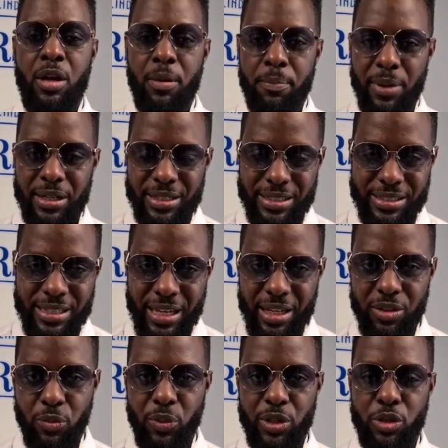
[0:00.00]
but
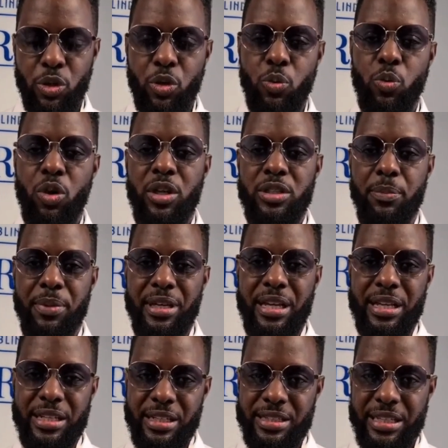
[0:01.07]
again, we don't want to be
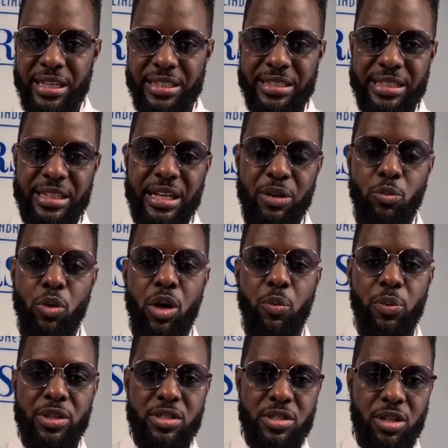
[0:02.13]
inundated like what
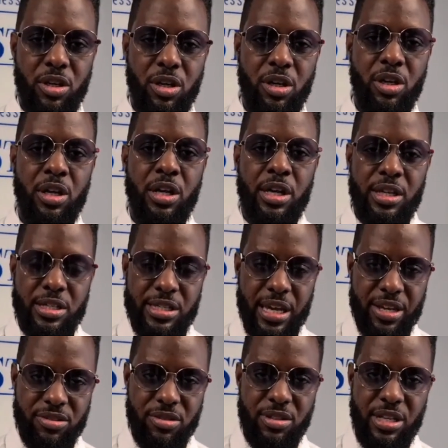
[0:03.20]
we saw
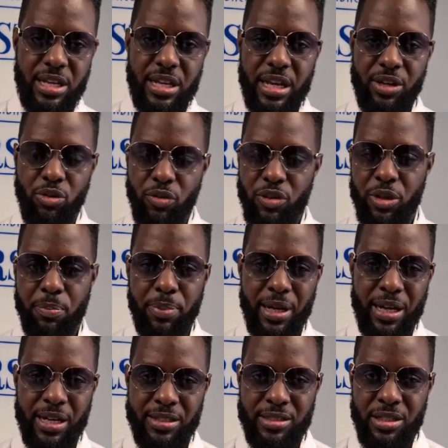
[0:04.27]
yesterday and over the
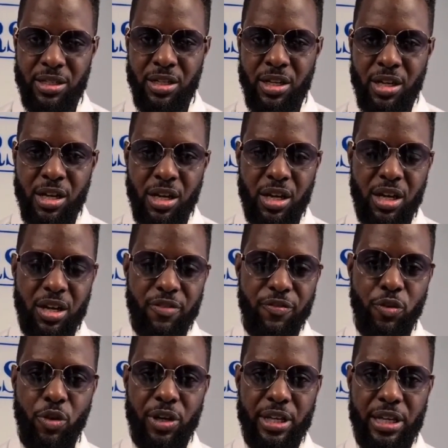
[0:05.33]
past uh,
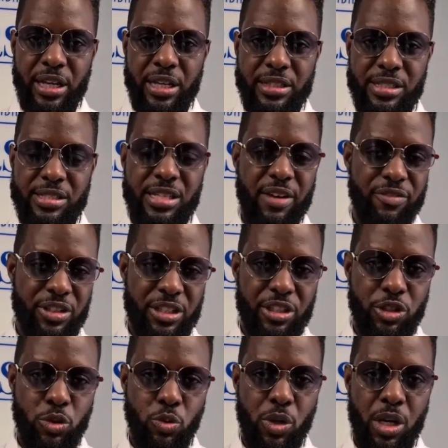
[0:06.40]
48 to
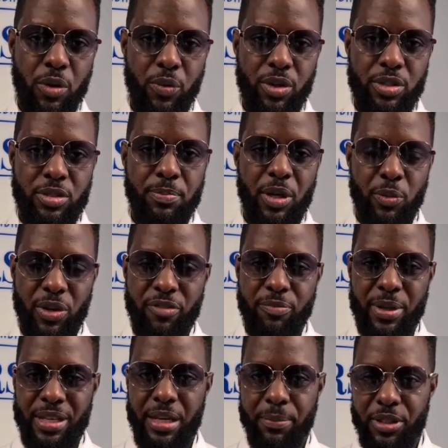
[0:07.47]
72 hours, but we have
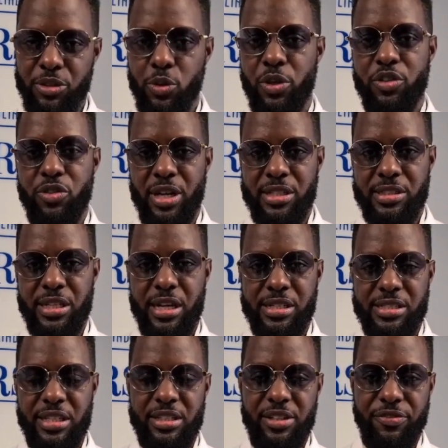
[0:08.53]
been able to address that
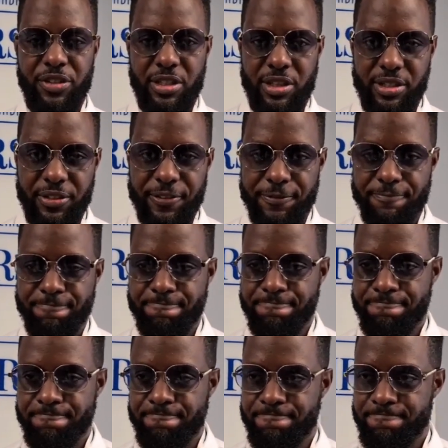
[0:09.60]
significantly.
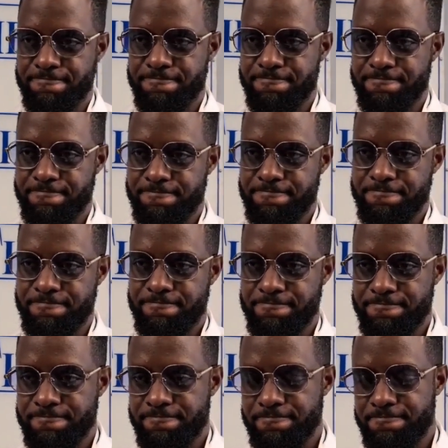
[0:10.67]
Have people been heeding
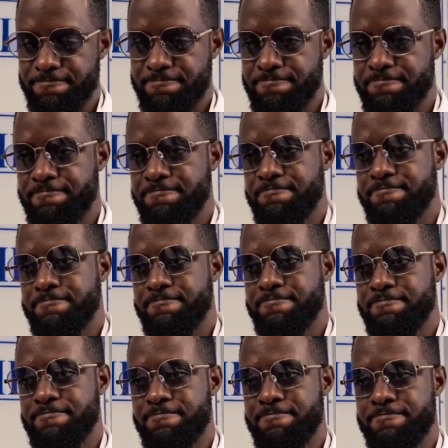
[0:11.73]
the advice not to
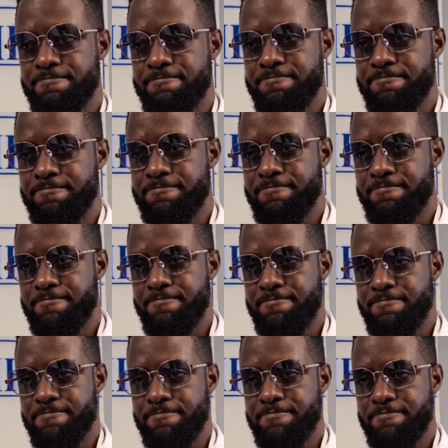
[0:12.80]
come if they don't have
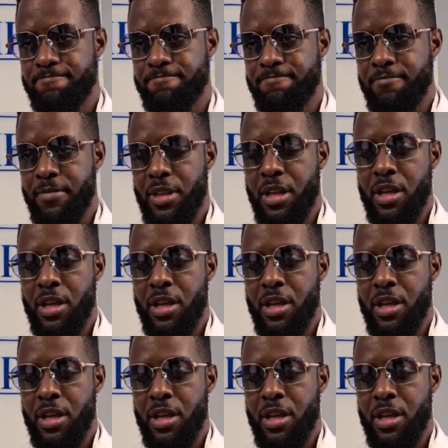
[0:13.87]
emergency cases?